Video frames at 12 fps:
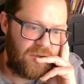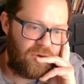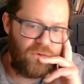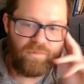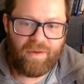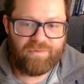
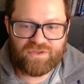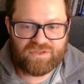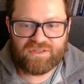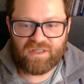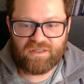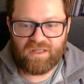Or maybe it's just
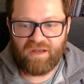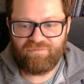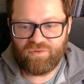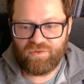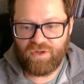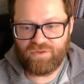something that
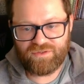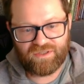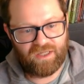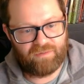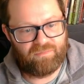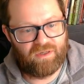everyone knows and
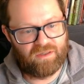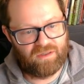I'm